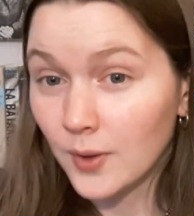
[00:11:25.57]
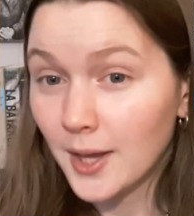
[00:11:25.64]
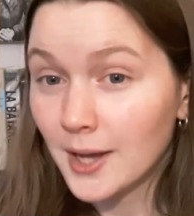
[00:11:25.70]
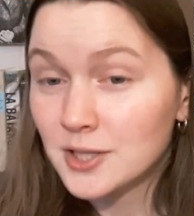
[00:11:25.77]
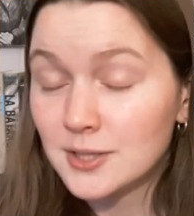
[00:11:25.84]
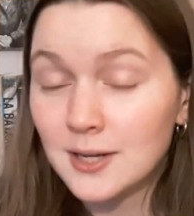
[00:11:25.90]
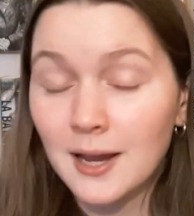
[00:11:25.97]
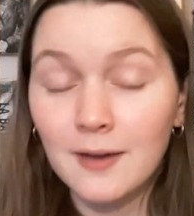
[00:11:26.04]
We
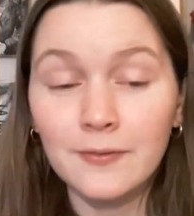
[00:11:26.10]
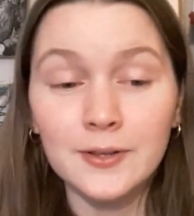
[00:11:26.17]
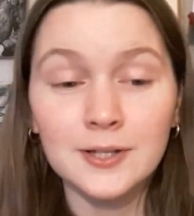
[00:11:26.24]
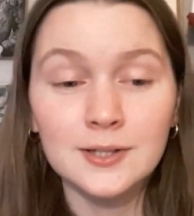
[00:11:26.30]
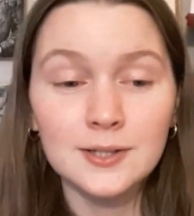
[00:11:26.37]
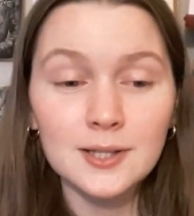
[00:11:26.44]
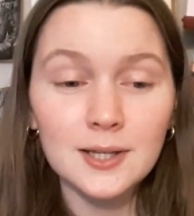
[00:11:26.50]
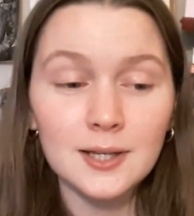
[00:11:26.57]
actually have this
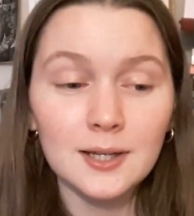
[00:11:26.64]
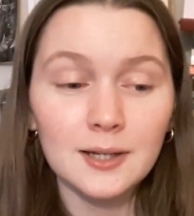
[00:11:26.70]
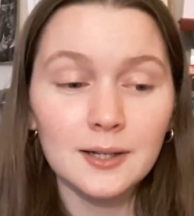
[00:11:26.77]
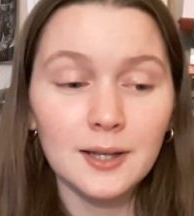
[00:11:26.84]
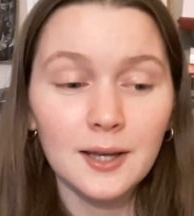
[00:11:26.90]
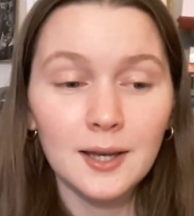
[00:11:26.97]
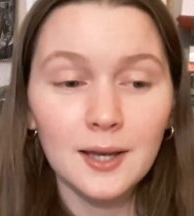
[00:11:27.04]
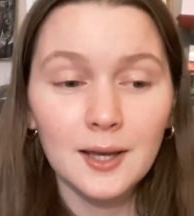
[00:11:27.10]

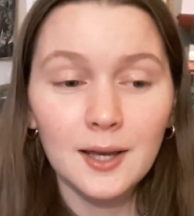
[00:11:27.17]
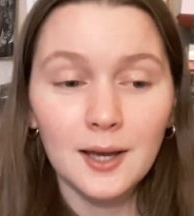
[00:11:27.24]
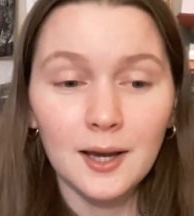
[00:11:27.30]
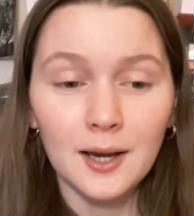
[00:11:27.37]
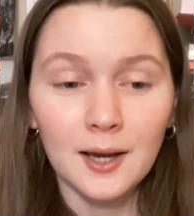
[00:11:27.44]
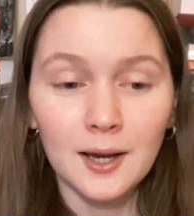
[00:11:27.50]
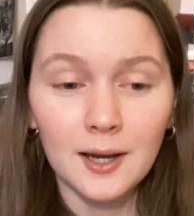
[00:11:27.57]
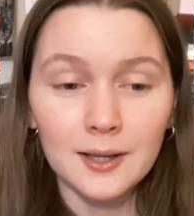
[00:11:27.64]
scene
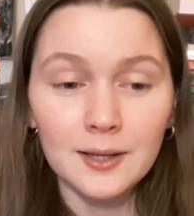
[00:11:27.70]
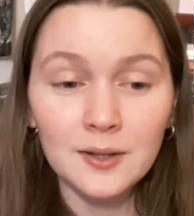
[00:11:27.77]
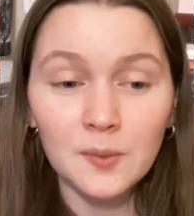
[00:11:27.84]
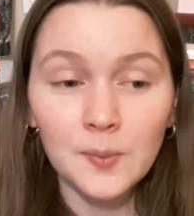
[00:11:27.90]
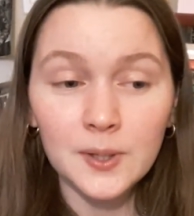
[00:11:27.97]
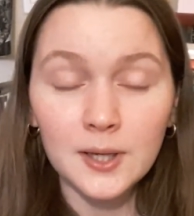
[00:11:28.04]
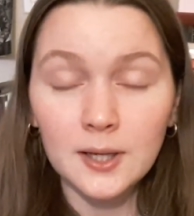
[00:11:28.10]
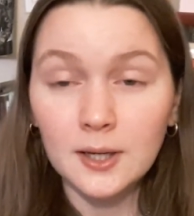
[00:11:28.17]
in the
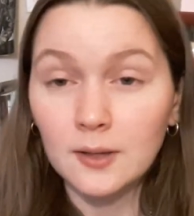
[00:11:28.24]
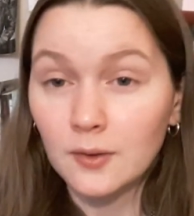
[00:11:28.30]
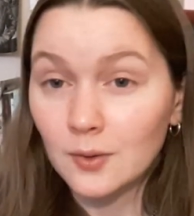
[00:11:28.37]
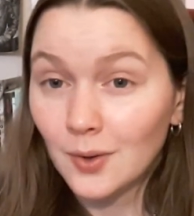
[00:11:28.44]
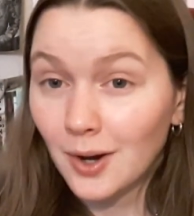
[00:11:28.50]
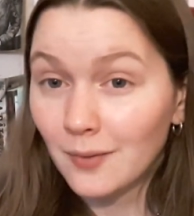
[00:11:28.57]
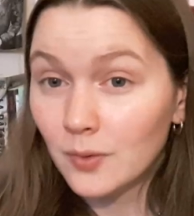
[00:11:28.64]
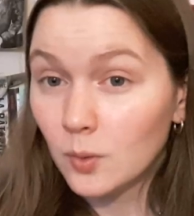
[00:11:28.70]
beginning of the
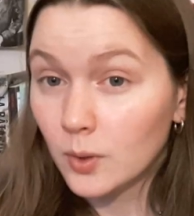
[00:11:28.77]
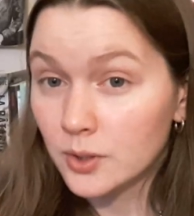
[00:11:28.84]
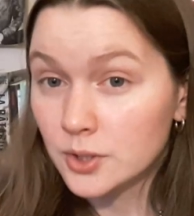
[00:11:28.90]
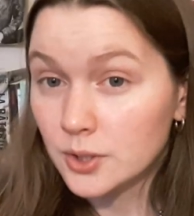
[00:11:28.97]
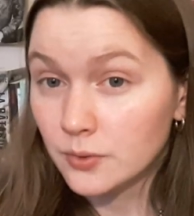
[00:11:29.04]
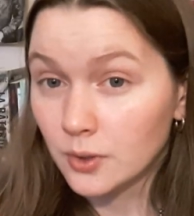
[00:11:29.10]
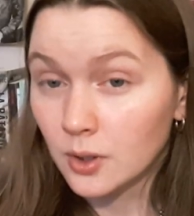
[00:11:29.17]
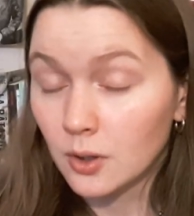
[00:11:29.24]
novel where
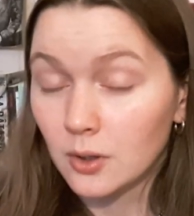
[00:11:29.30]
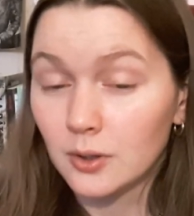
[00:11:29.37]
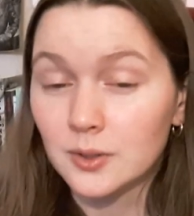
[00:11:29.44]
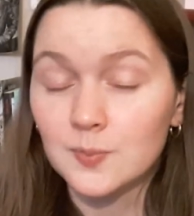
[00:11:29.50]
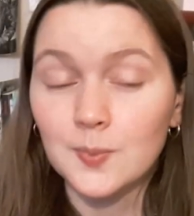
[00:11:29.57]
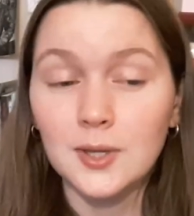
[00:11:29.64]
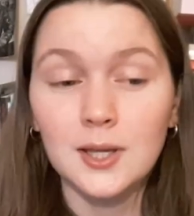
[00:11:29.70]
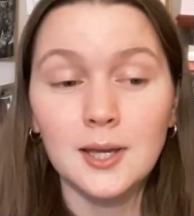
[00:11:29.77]
she
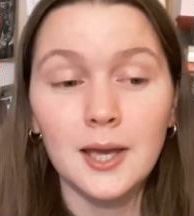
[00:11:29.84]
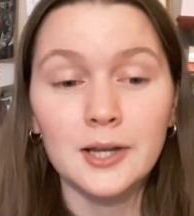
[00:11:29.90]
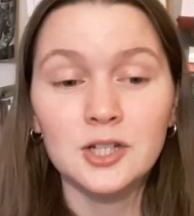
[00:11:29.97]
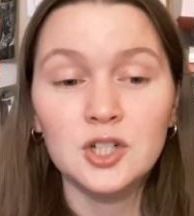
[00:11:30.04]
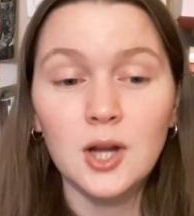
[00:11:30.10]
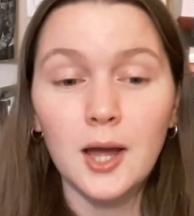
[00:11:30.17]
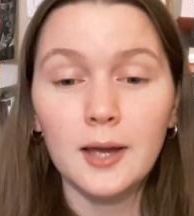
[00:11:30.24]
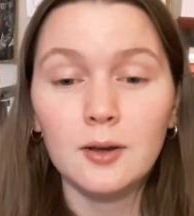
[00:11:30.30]
recalls being a
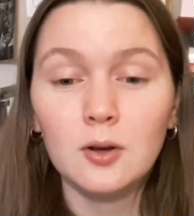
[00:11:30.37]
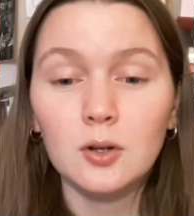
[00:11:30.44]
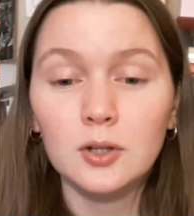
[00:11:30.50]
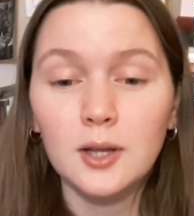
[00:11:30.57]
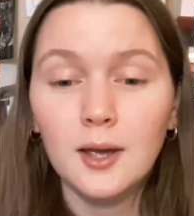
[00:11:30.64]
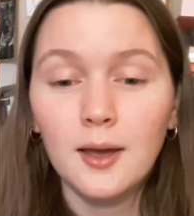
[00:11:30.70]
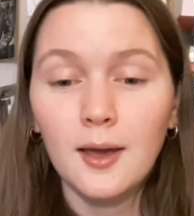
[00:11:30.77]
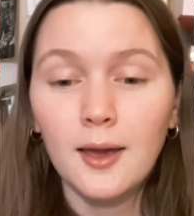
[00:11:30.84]

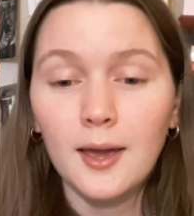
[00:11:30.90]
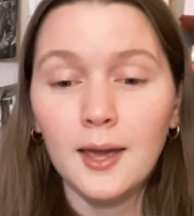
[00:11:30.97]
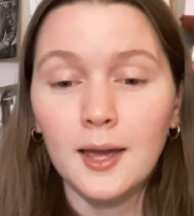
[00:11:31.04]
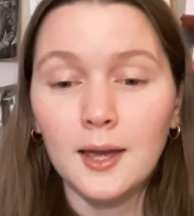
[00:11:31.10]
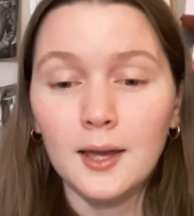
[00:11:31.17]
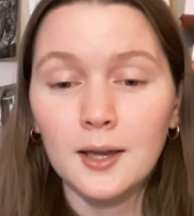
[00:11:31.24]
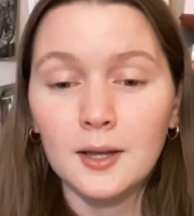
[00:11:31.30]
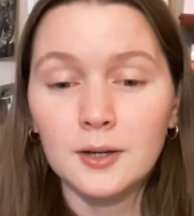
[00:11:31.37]
child,
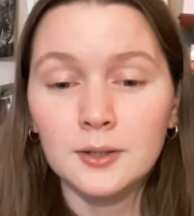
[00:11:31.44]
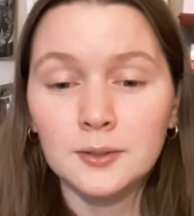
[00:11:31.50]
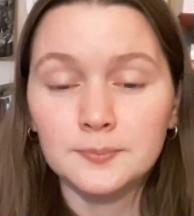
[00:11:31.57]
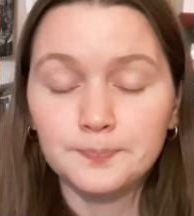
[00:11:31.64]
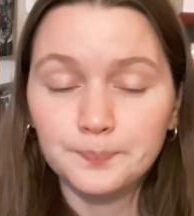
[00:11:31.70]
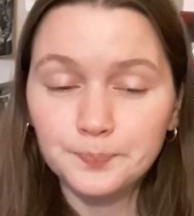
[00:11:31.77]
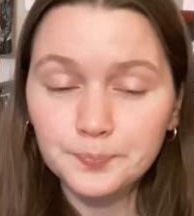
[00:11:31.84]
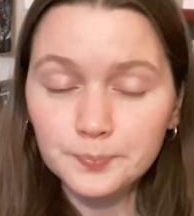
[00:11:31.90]
and
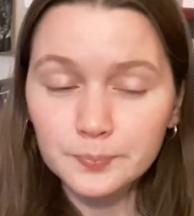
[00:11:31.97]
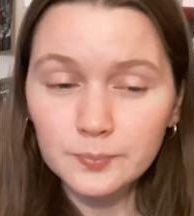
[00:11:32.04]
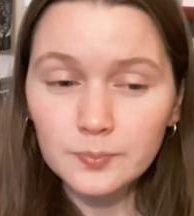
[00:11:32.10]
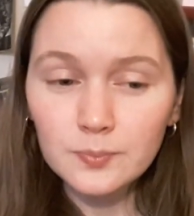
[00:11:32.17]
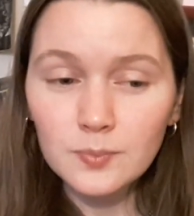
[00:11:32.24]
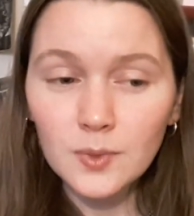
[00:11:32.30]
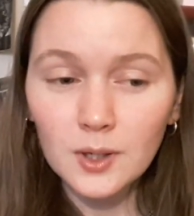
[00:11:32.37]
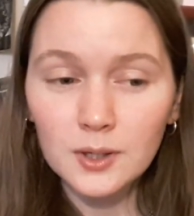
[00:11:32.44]

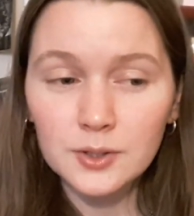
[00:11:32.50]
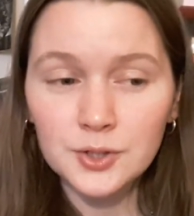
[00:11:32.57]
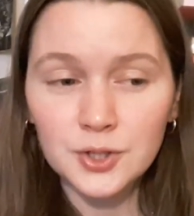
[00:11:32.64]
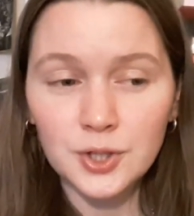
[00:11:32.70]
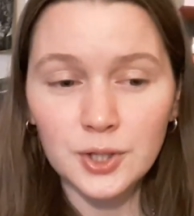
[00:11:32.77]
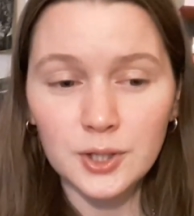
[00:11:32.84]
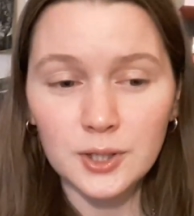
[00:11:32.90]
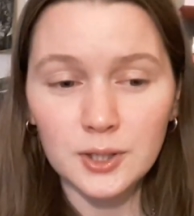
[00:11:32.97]

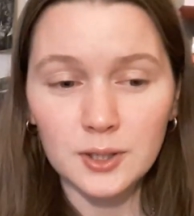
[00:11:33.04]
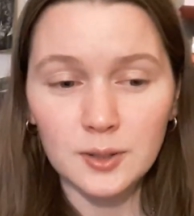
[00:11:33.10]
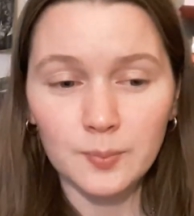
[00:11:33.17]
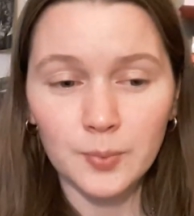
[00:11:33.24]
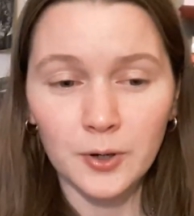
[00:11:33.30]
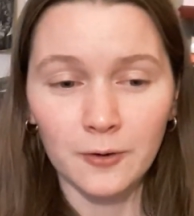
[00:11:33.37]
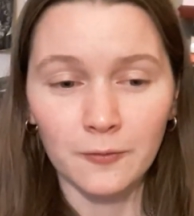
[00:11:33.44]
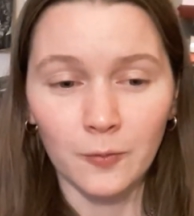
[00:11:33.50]
she
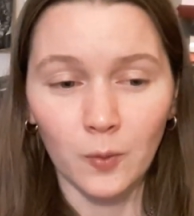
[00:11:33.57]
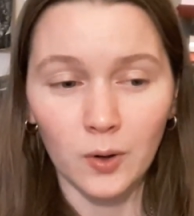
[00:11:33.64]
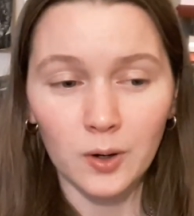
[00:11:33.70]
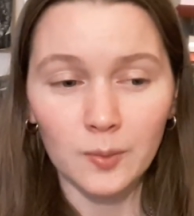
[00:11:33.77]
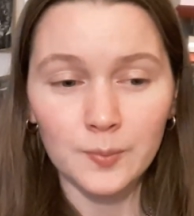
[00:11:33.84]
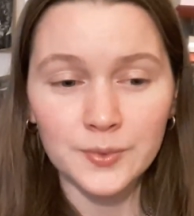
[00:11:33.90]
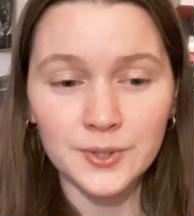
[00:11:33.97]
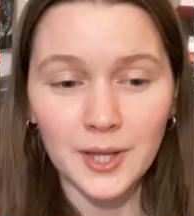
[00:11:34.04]

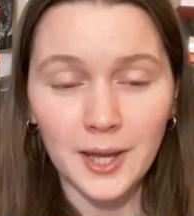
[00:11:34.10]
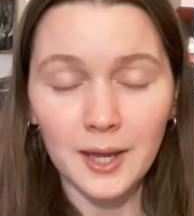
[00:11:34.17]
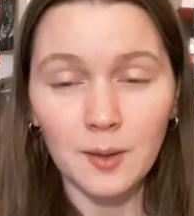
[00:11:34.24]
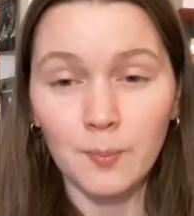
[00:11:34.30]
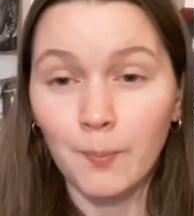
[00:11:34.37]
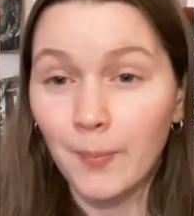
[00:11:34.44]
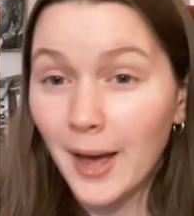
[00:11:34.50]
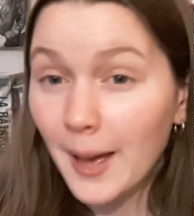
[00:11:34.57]
performs
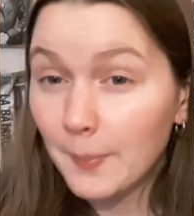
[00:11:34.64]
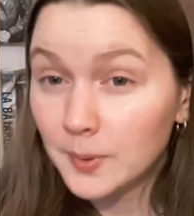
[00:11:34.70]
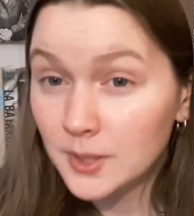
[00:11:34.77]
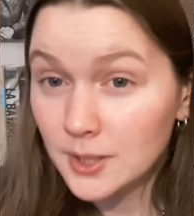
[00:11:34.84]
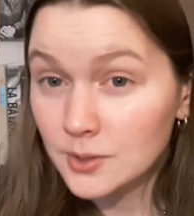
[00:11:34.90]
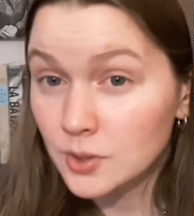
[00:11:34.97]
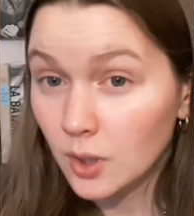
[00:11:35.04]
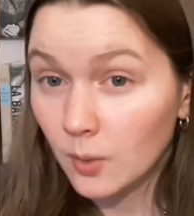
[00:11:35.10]
a
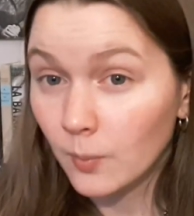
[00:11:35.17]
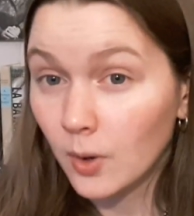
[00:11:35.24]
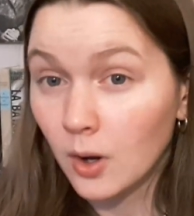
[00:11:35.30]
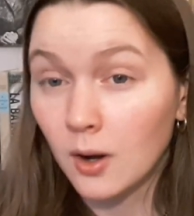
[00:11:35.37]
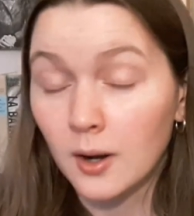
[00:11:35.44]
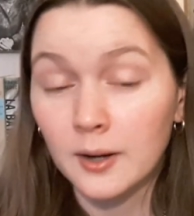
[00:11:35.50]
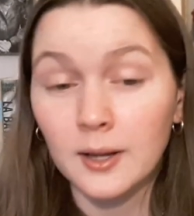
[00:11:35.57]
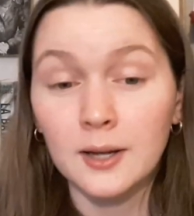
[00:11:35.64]
baptism
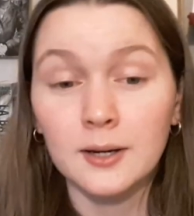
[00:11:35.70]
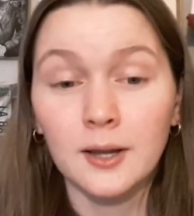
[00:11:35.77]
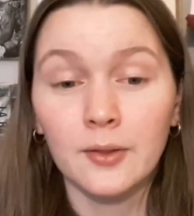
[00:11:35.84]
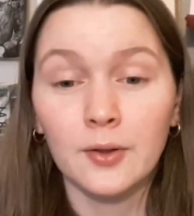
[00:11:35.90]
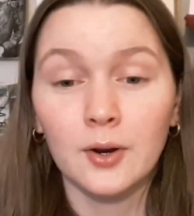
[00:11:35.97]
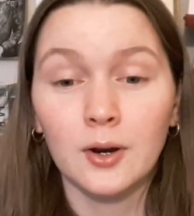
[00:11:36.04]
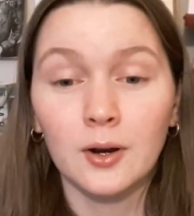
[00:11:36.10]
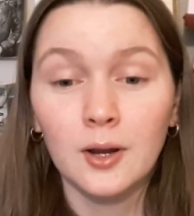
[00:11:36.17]
on
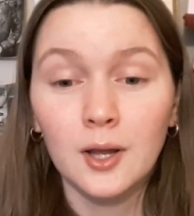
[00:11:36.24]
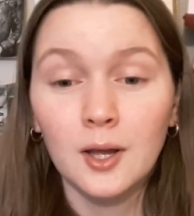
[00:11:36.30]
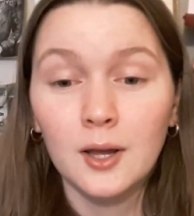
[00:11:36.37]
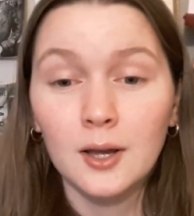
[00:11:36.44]
another